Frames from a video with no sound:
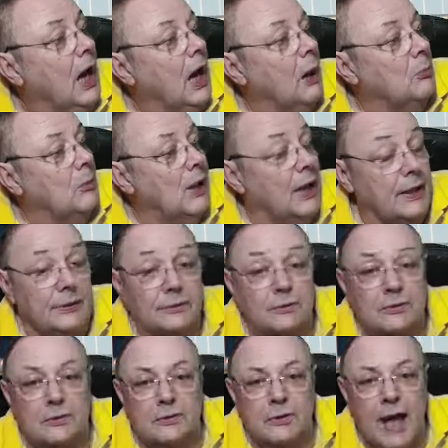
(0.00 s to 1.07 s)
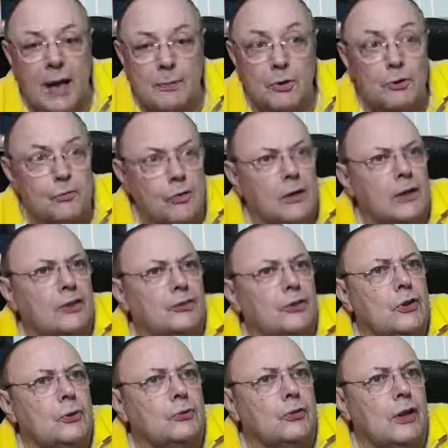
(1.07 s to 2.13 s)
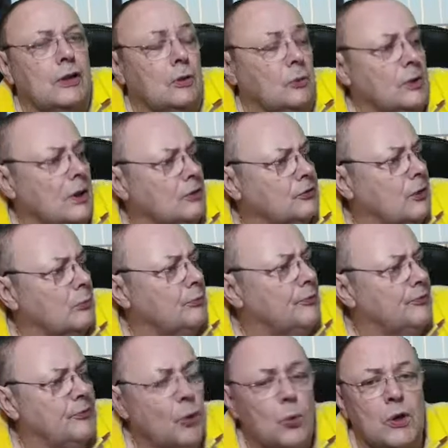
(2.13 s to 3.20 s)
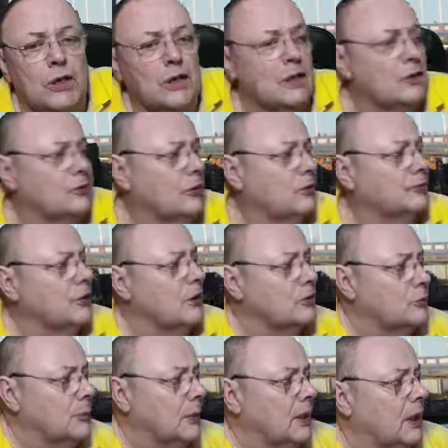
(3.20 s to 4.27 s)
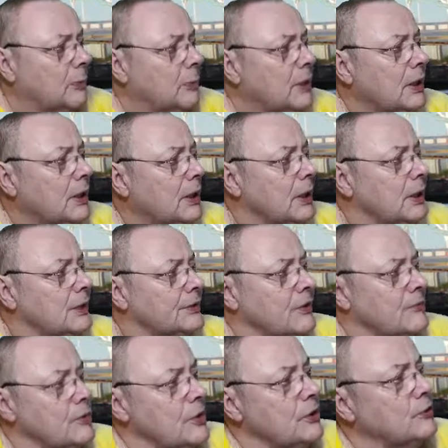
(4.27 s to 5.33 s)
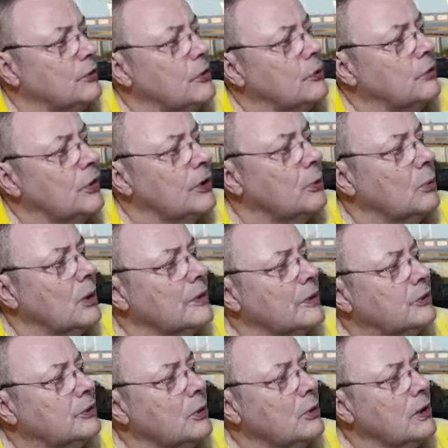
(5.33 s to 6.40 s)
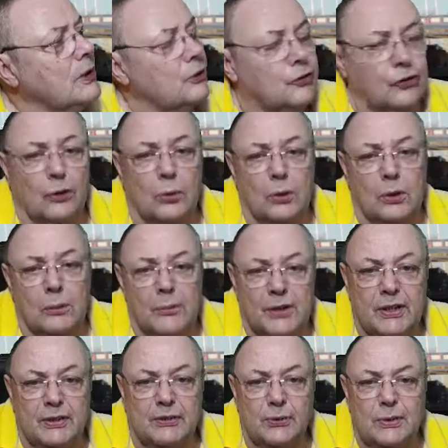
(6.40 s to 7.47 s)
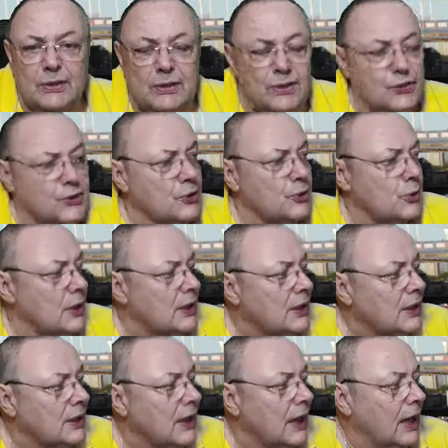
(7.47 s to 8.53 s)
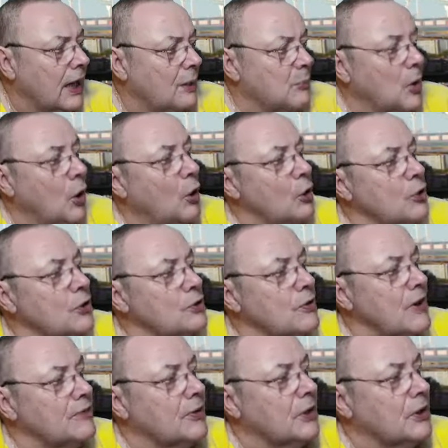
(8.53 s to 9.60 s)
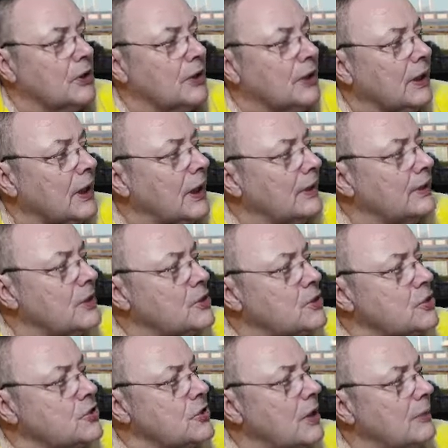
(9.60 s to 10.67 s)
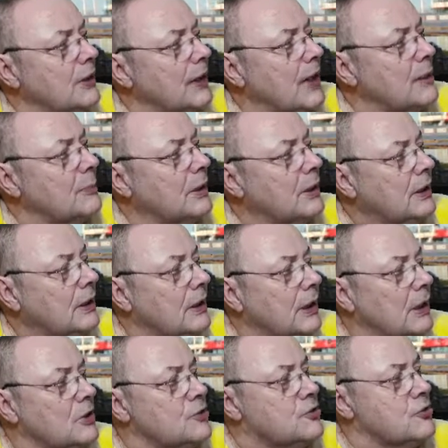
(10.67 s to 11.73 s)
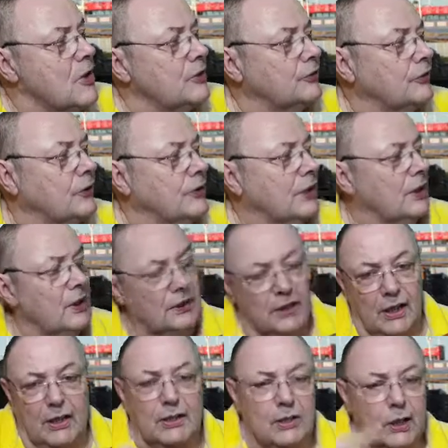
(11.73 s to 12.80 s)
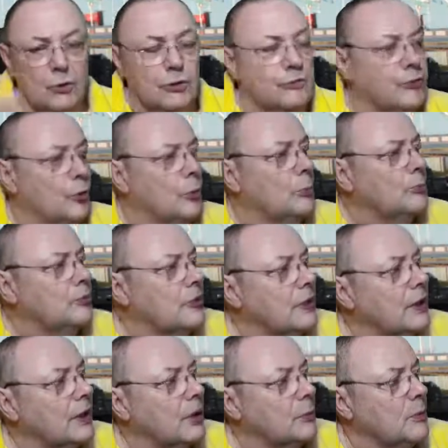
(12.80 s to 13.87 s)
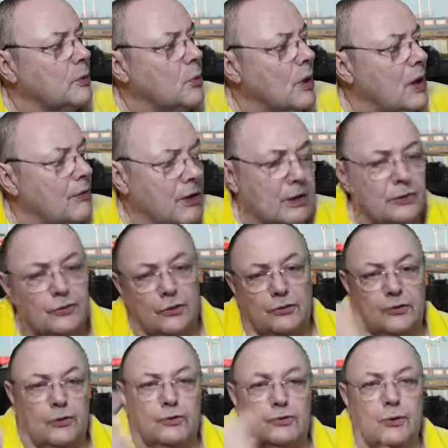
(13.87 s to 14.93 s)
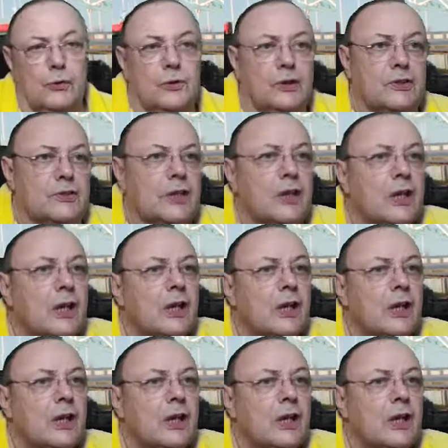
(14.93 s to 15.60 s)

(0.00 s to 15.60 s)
And ABBA released a new single, some 40 years after they split up. They've released a new single, and they're doing a tour, but they're doing this tour holographically, and they're just showing ABBA dressed in the uniforms that they're going to be wearing to do this